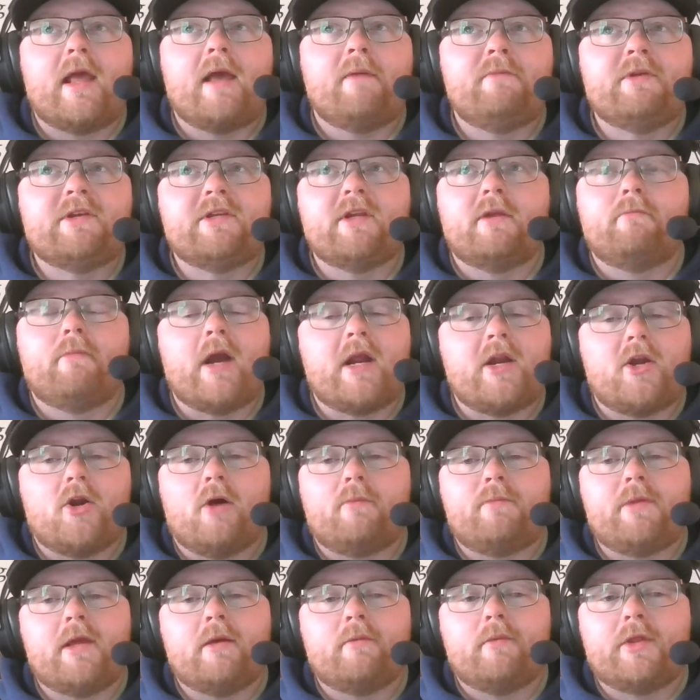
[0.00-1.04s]
Edmonton might
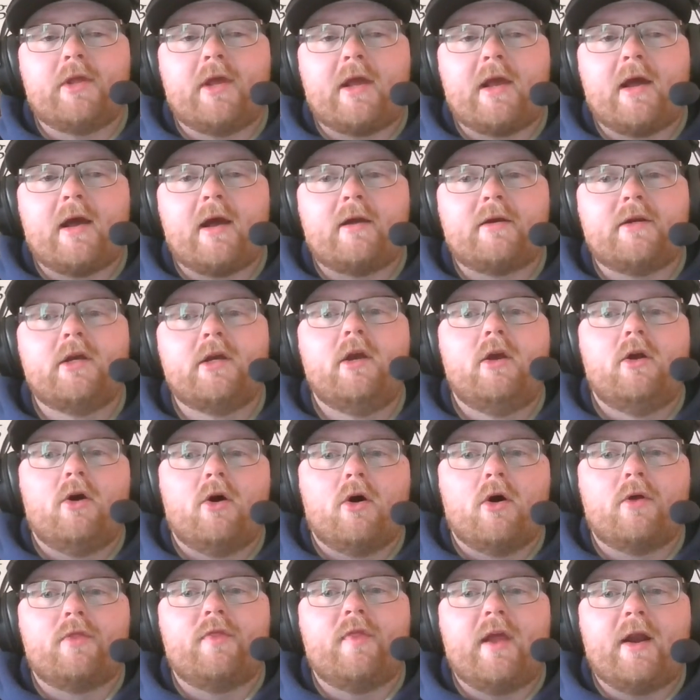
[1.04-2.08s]
not be able to add
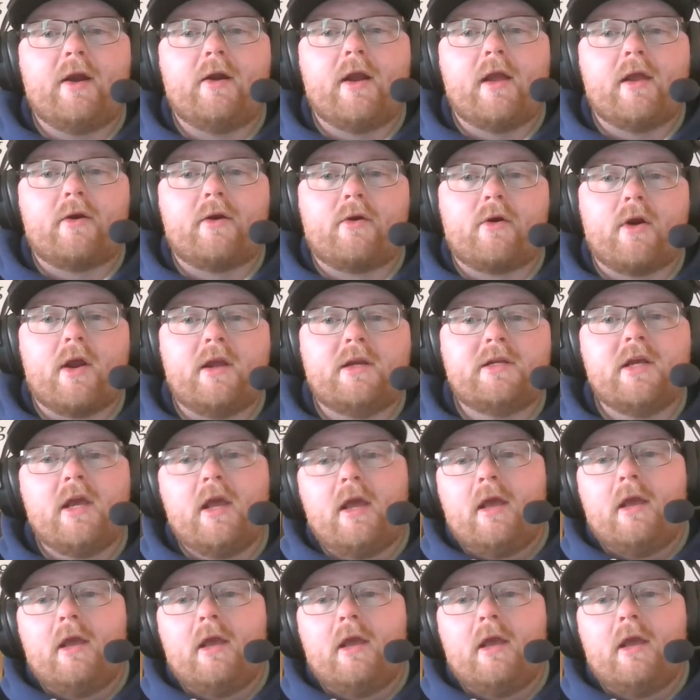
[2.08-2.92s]
on their end, right?